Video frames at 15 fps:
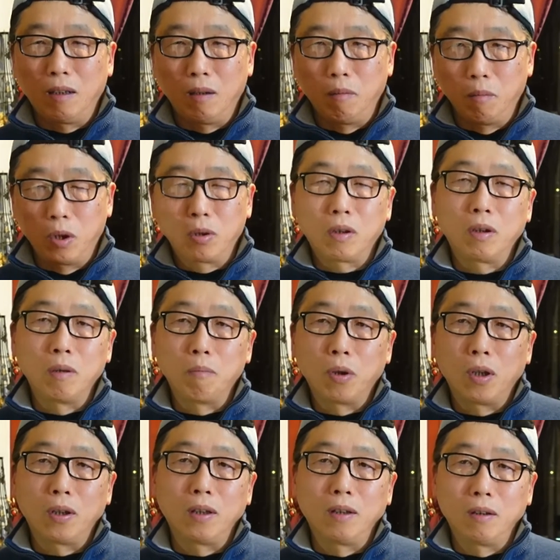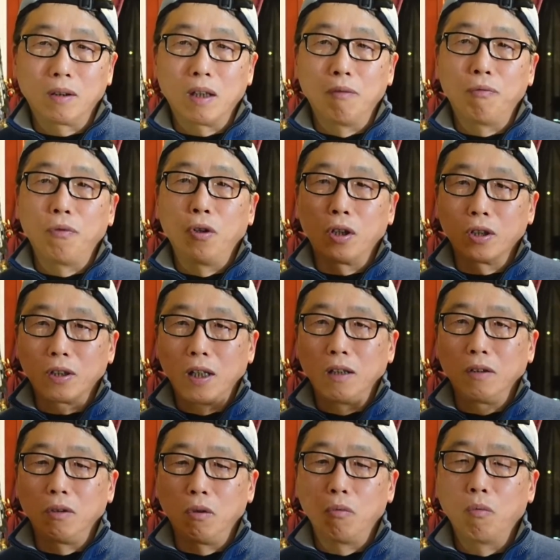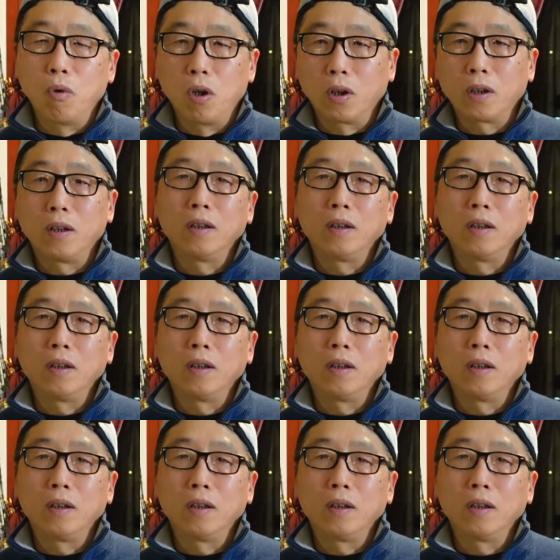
most important, you can focus on your work,